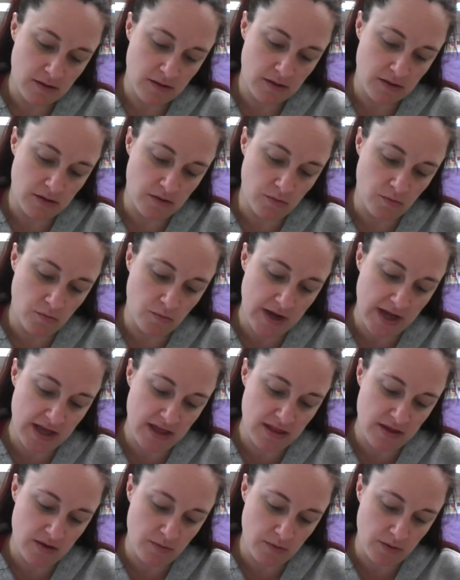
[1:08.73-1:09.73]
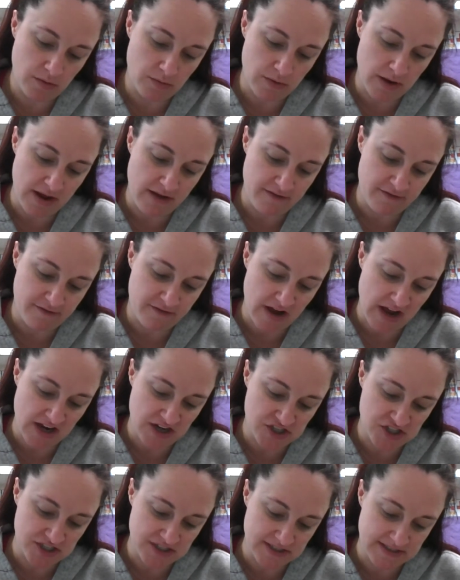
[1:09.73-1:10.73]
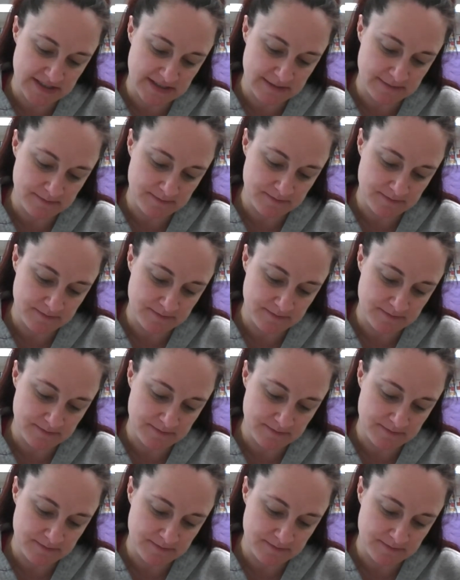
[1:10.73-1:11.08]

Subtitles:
the way that we write fractions.